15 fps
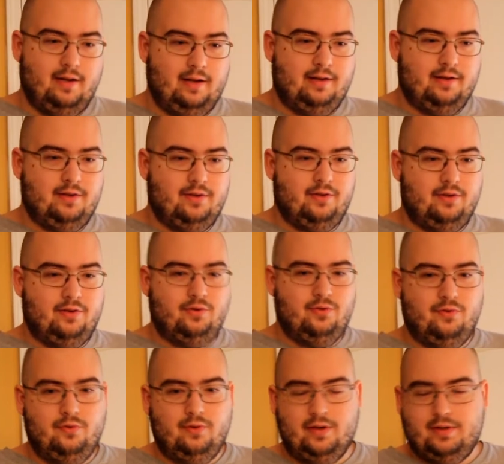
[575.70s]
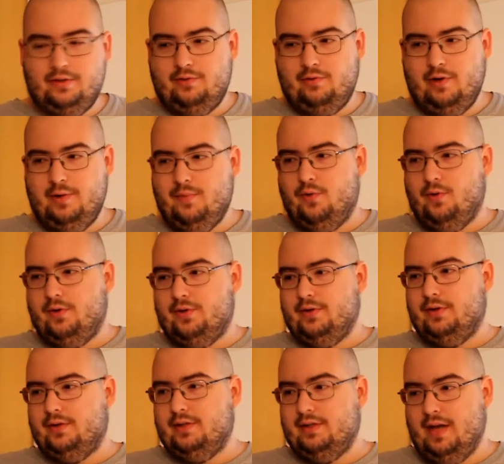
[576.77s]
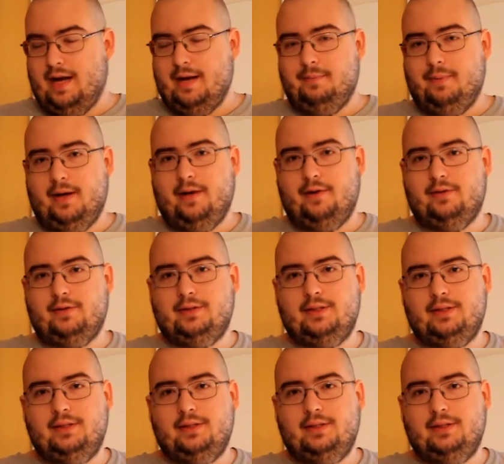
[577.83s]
That's 3 more, so it's 9 pounds.